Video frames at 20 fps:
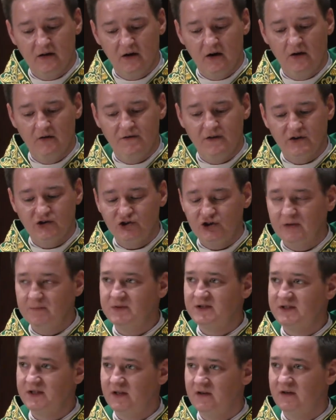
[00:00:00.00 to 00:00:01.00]
of the
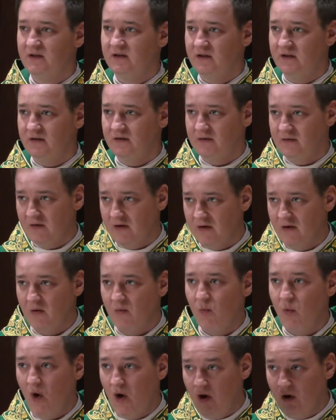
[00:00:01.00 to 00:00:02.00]
ship's
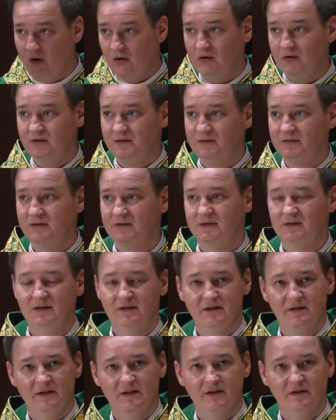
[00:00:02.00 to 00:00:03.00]
wall,
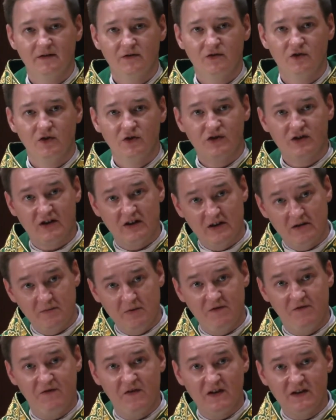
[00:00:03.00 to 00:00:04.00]
so it can
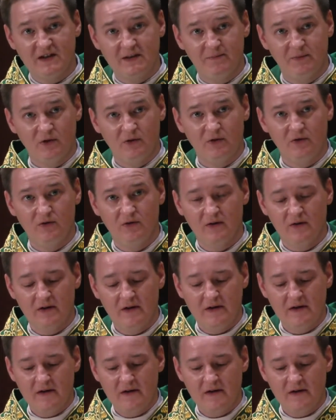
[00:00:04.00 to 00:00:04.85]
be visible.